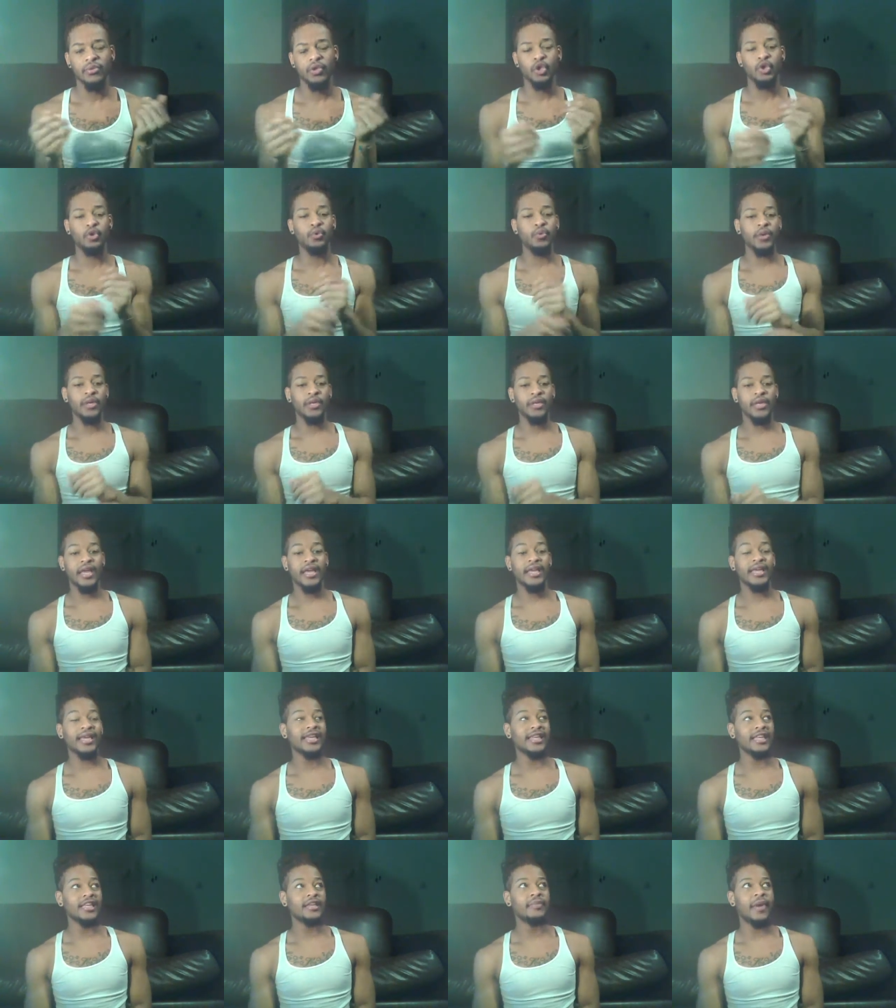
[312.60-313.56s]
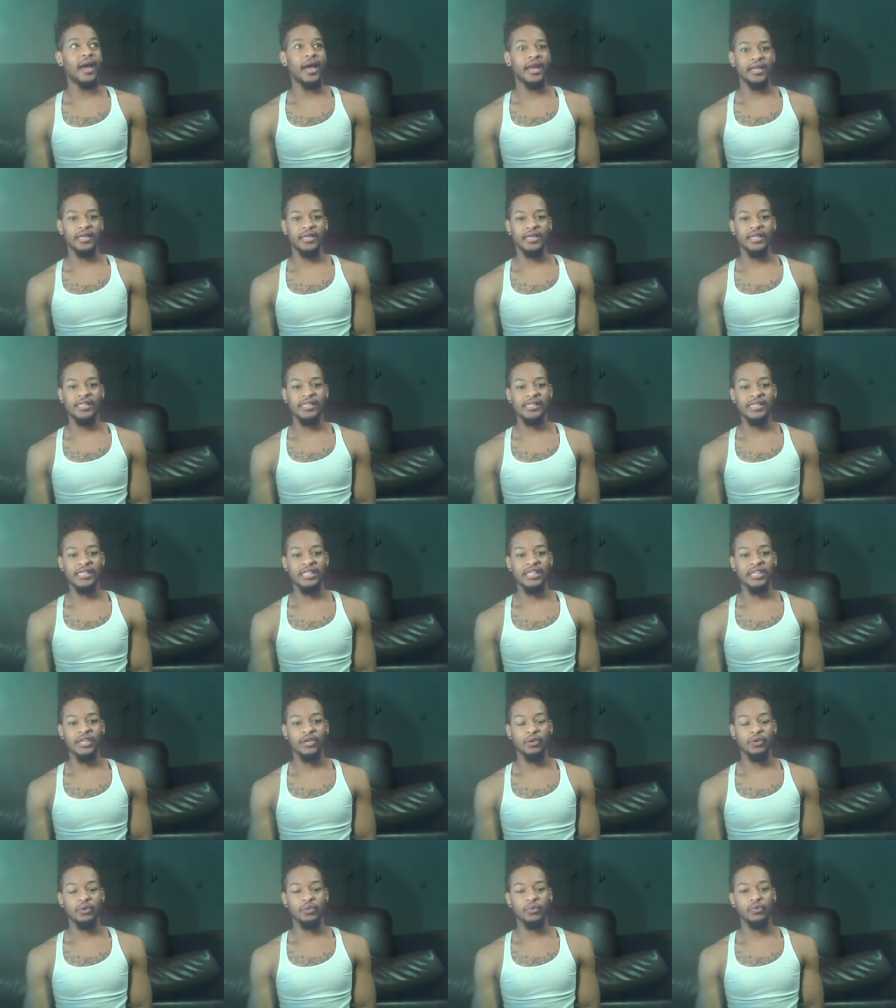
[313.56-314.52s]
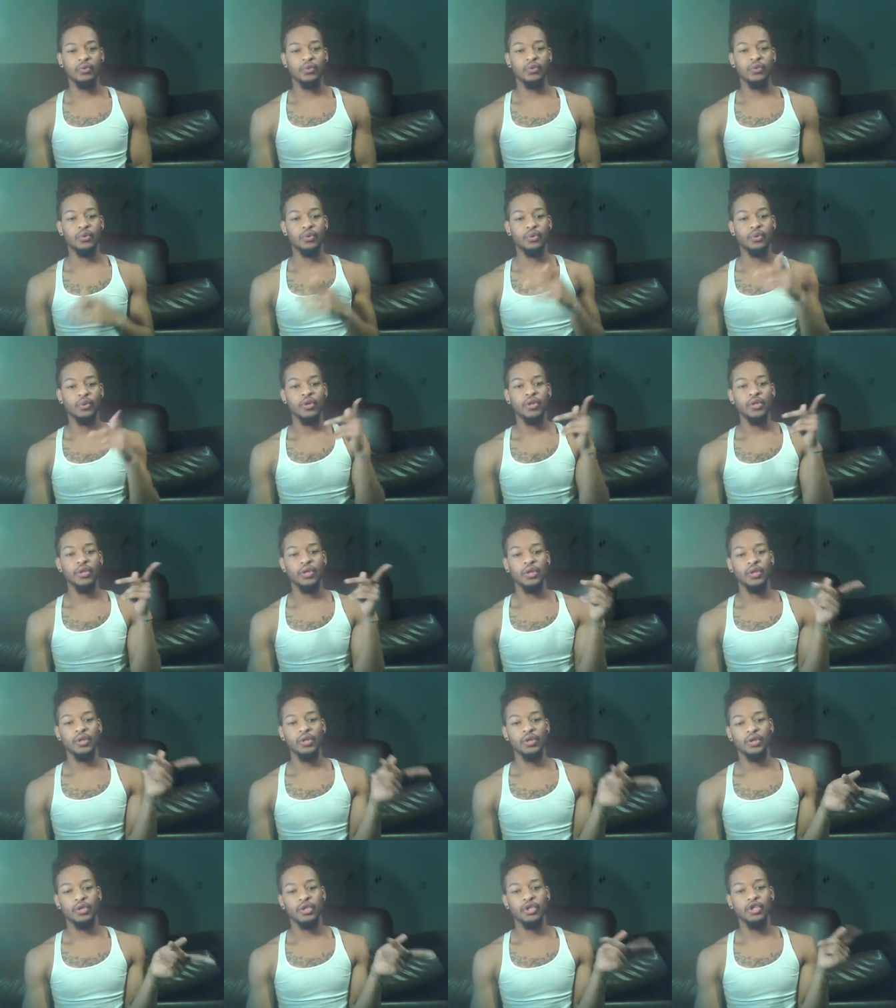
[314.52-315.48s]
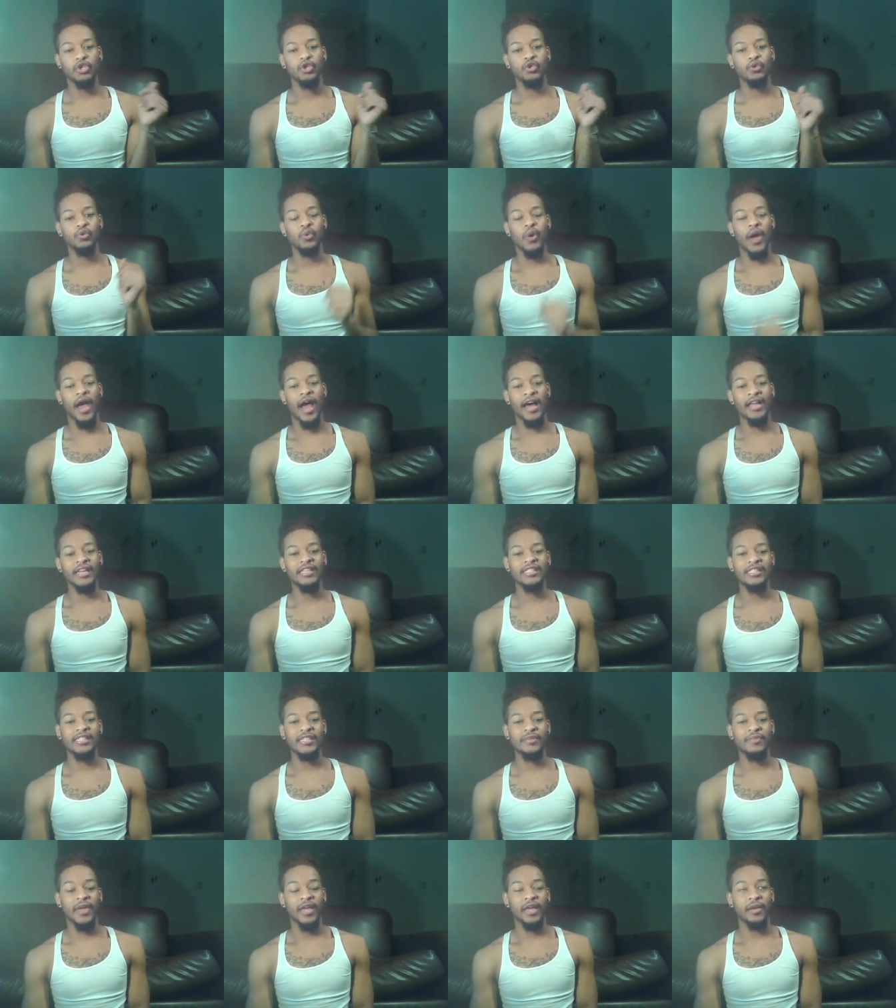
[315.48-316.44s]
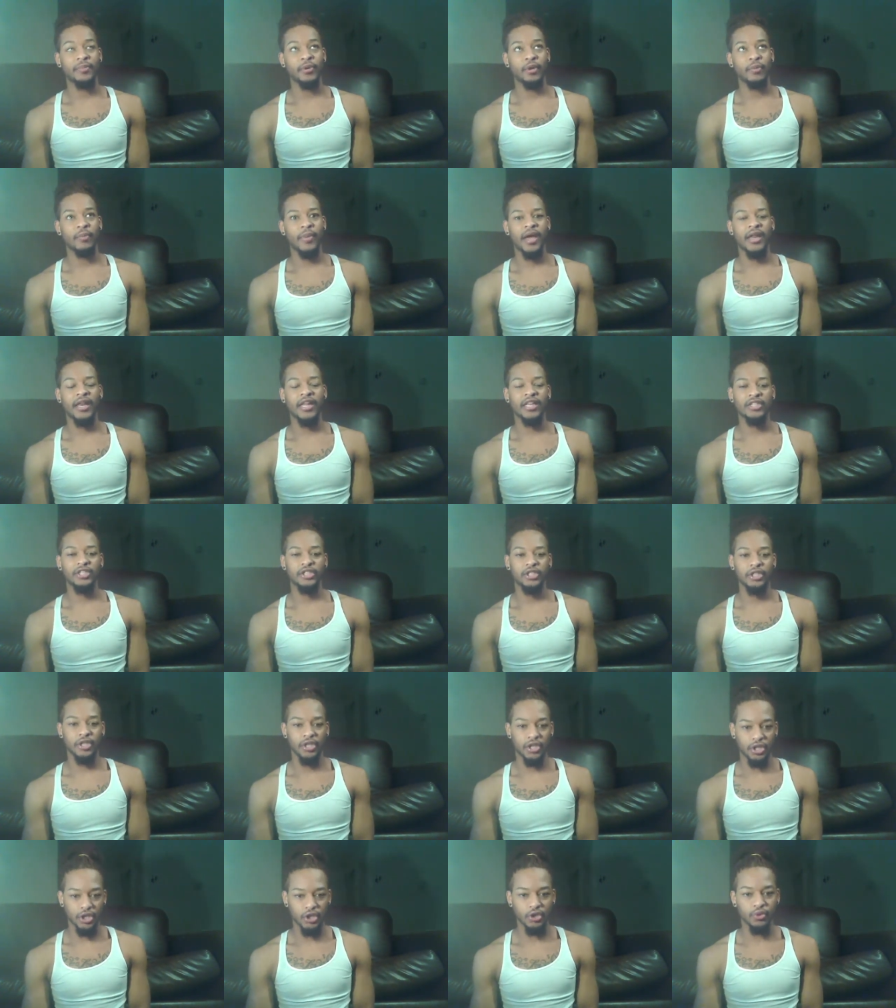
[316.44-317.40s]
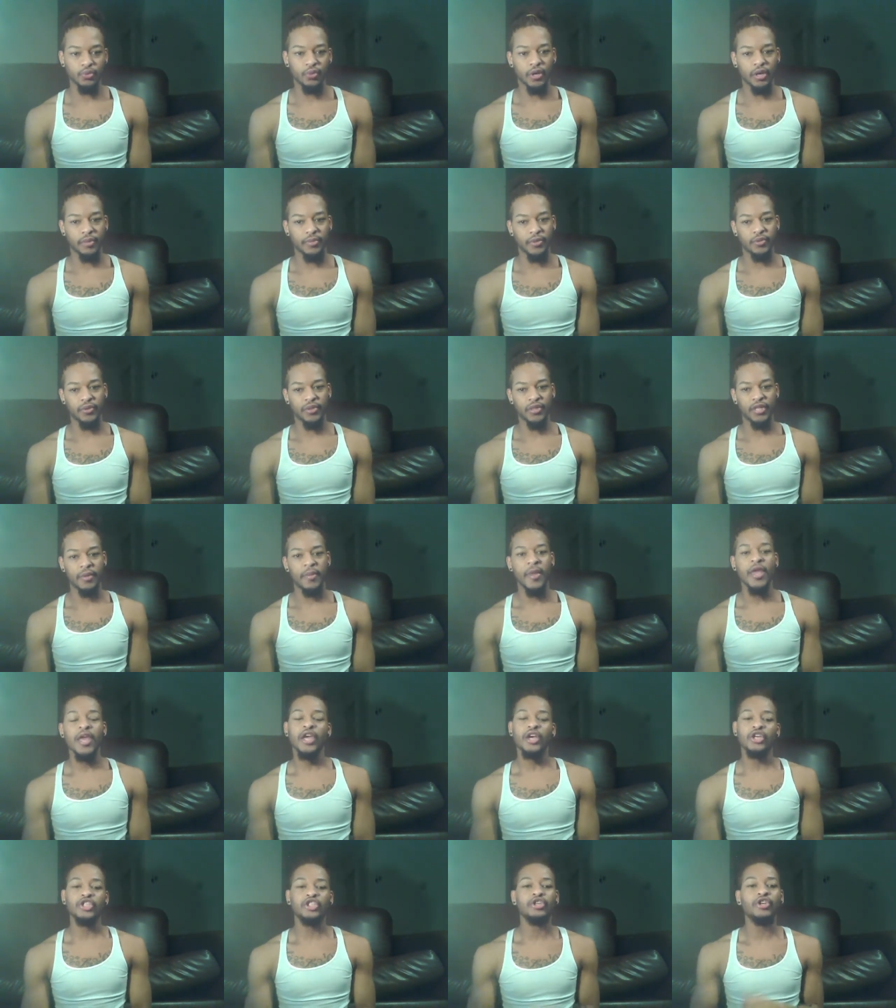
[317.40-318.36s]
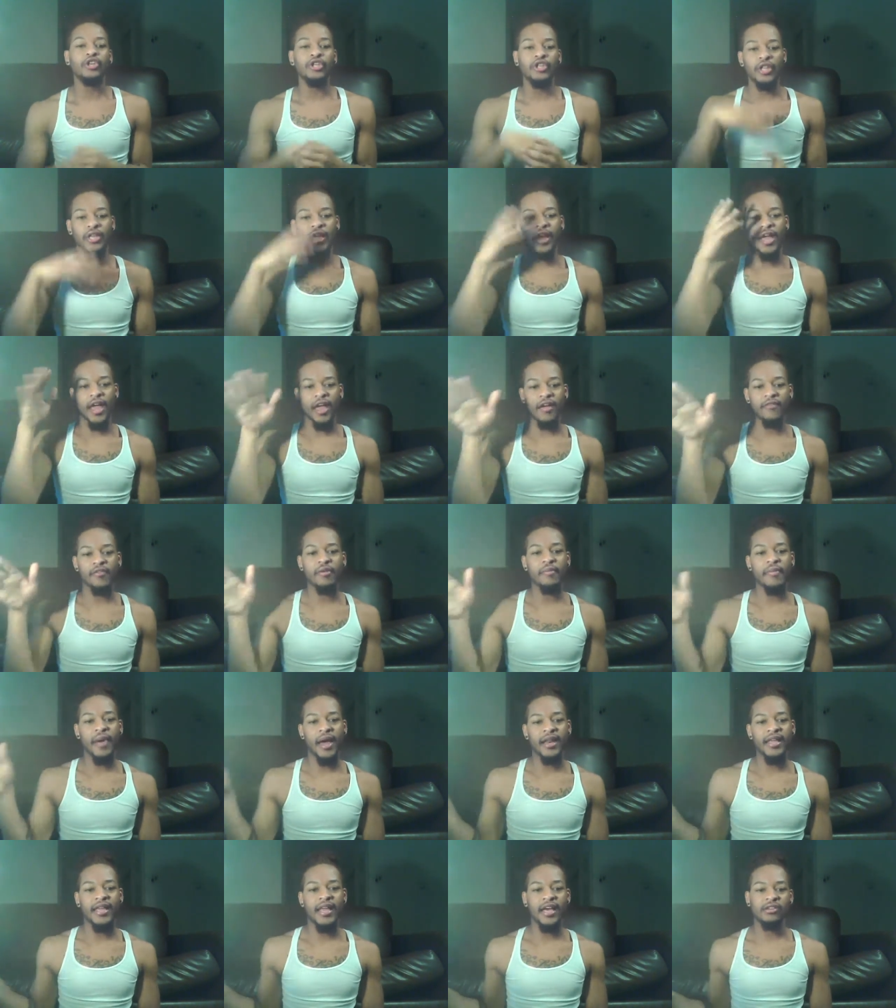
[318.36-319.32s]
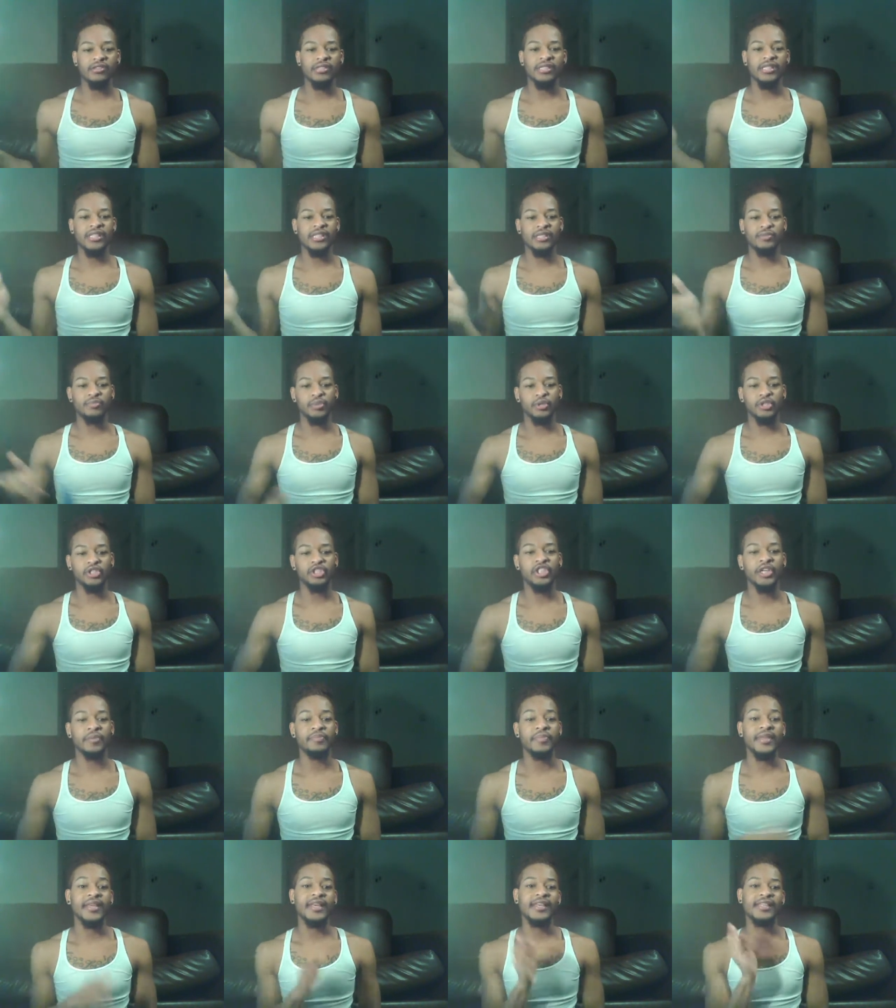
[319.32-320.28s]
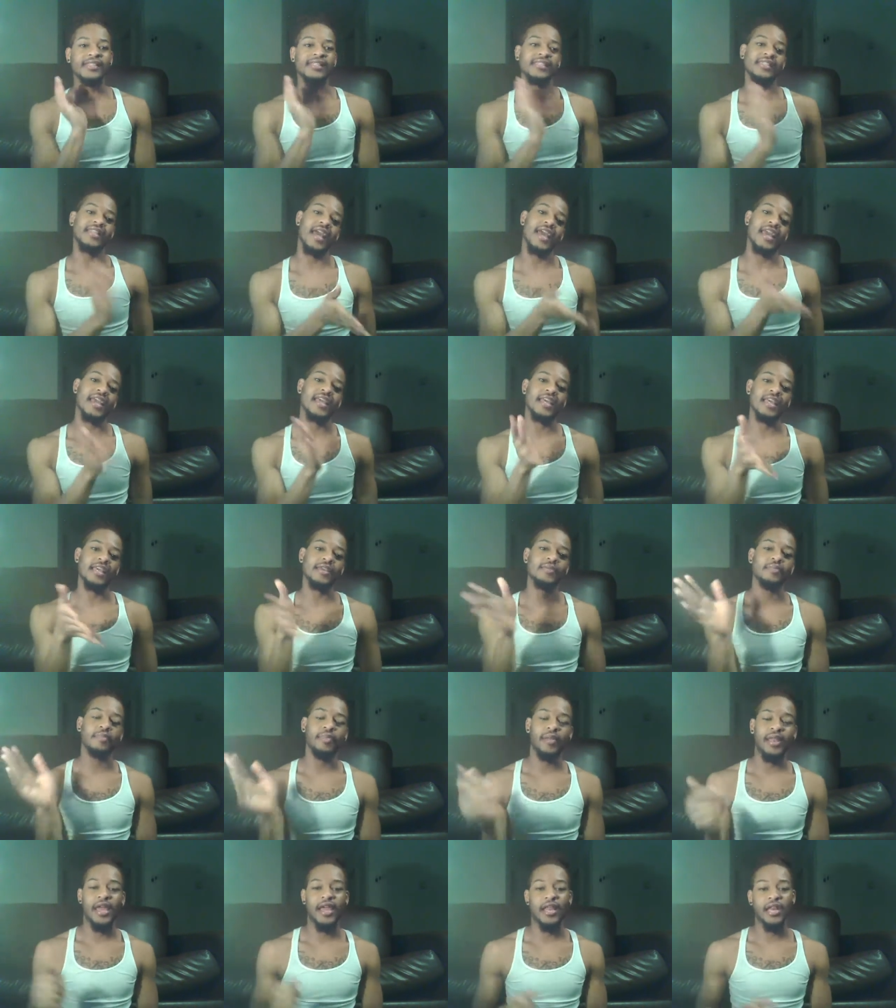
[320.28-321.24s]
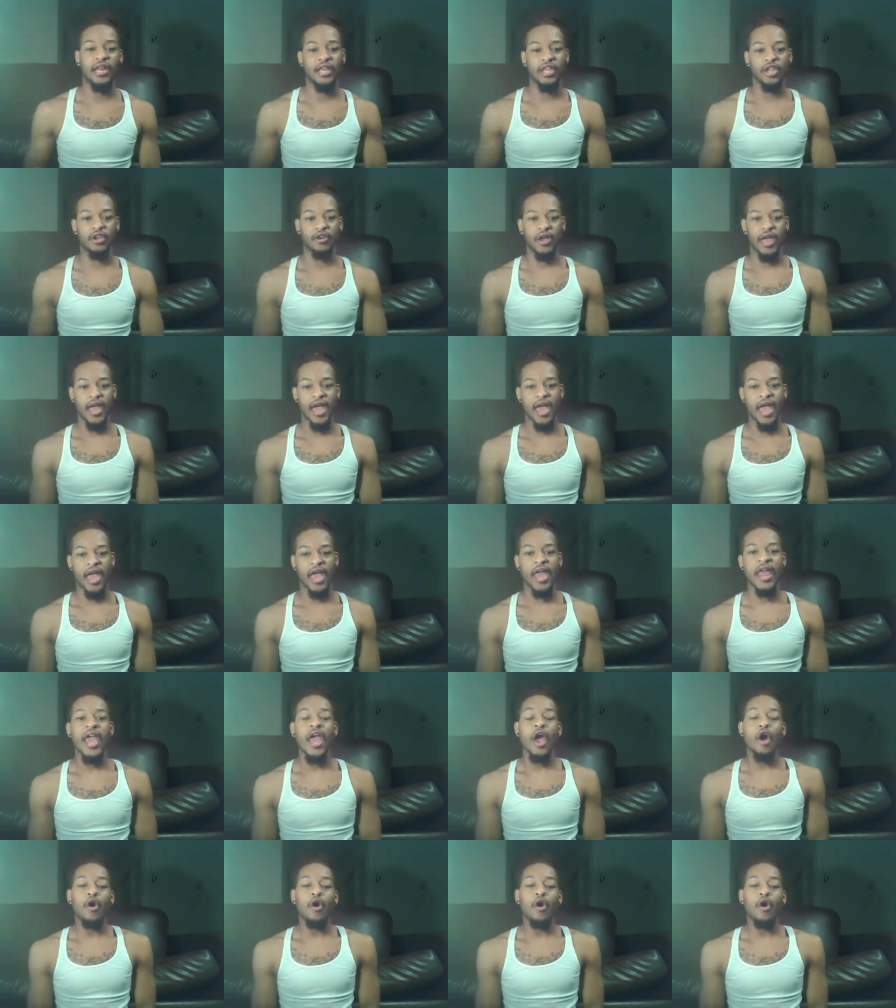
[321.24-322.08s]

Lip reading: you wouldn't date anybody until you honestly make up your mind that you want to be with them. Because you're going to think everybody else is bullshit because they keep planting in your head.